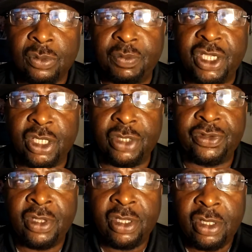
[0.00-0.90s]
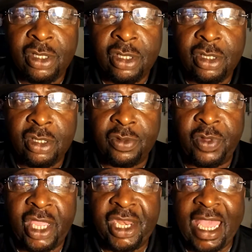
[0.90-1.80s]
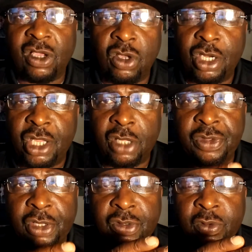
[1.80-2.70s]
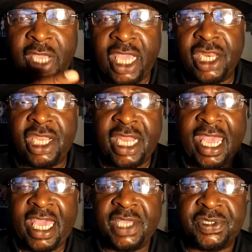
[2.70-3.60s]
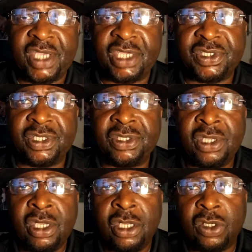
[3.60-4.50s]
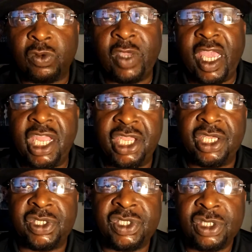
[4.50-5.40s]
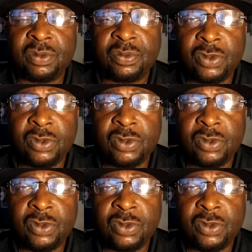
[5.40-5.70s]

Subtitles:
Because they're not going to, the creator and the ancestors, creators,